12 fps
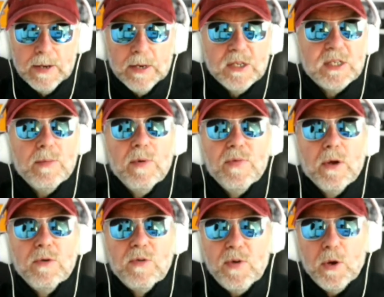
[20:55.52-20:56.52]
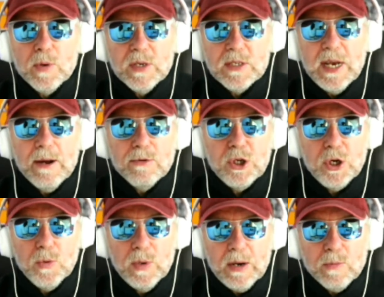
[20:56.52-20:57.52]
Some of those viewers now
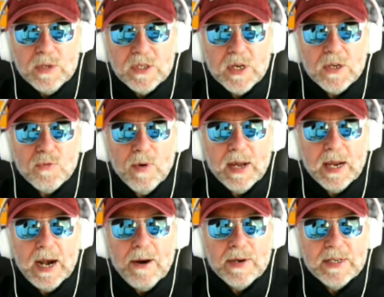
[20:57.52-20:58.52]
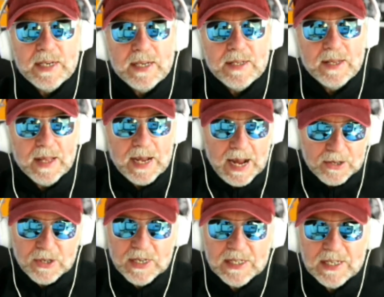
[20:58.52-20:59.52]
tune in with such regularity that they
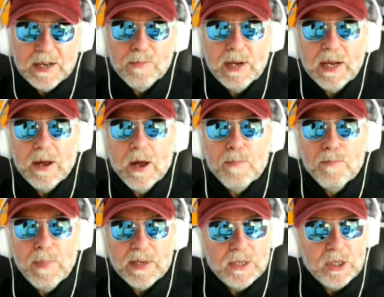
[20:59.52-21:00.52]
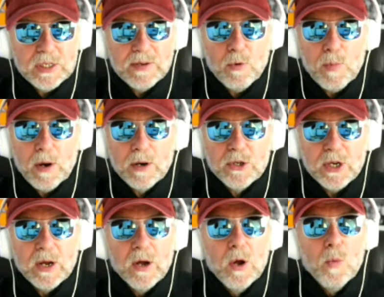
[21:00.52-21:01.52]
actually send me uh, messages of
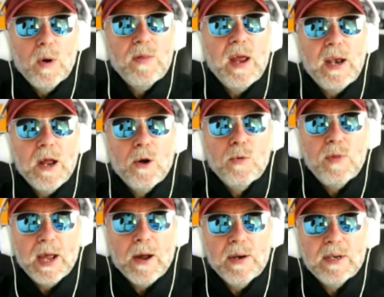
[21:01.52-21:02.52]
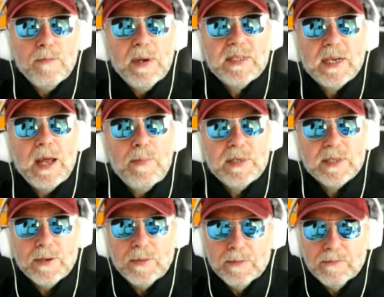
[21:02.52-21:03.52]
apology when they know they're going to miss an
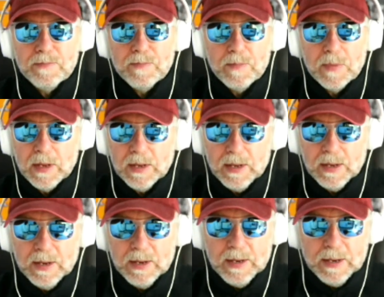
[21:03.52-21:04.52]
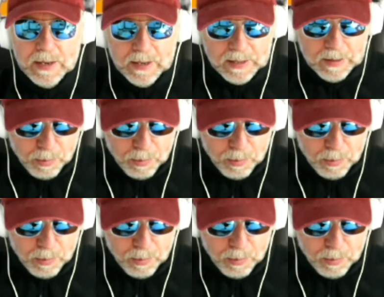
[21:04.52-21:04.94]
episode. The